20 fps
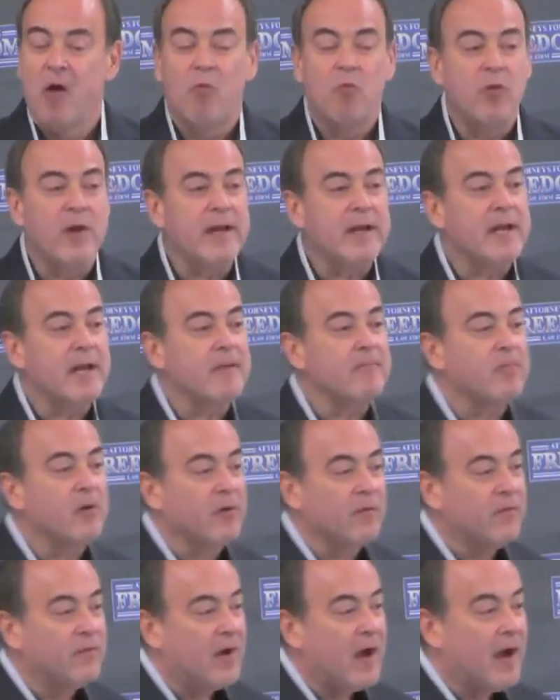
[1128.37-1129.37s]
We can
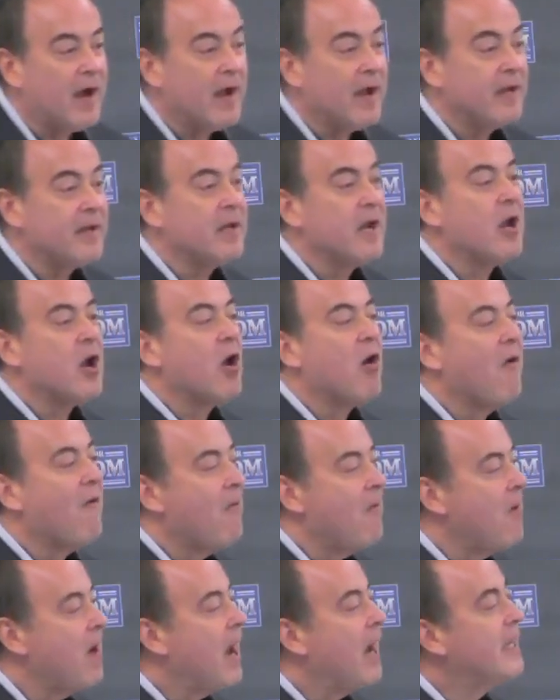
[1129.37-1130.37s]
provide
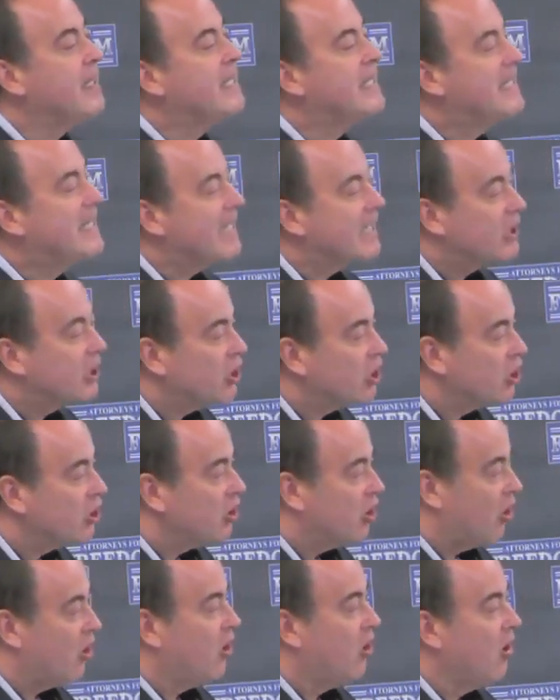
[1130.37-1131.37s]

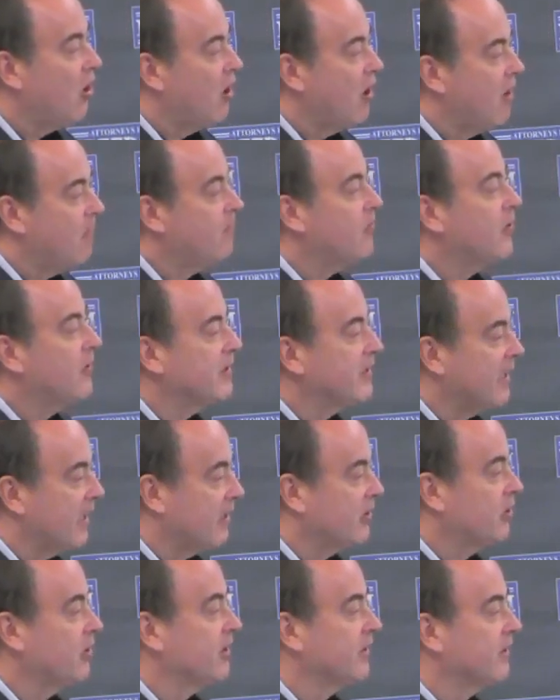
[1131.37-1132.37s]
additional
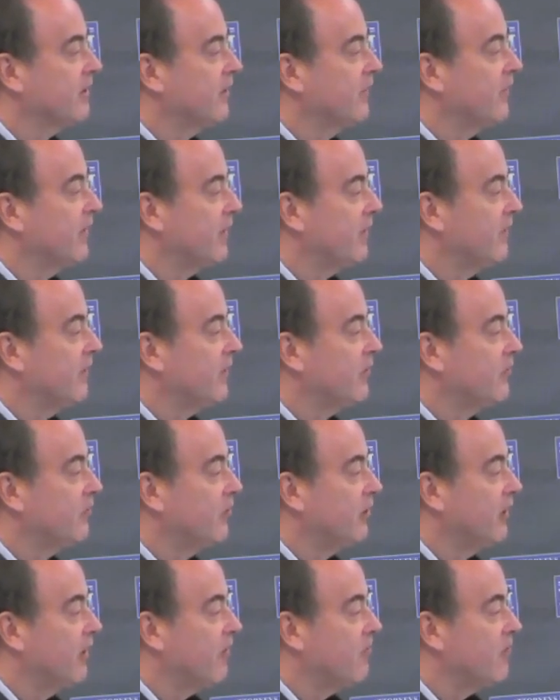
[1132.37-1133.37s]
protections of
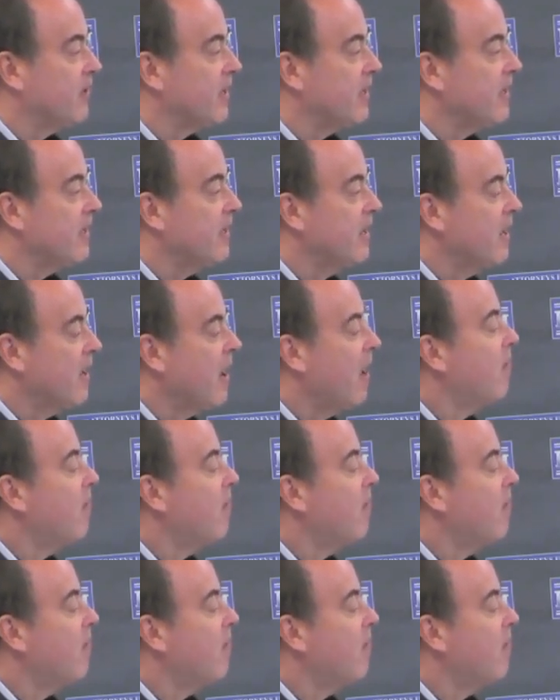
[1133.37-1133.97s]
individual liberty,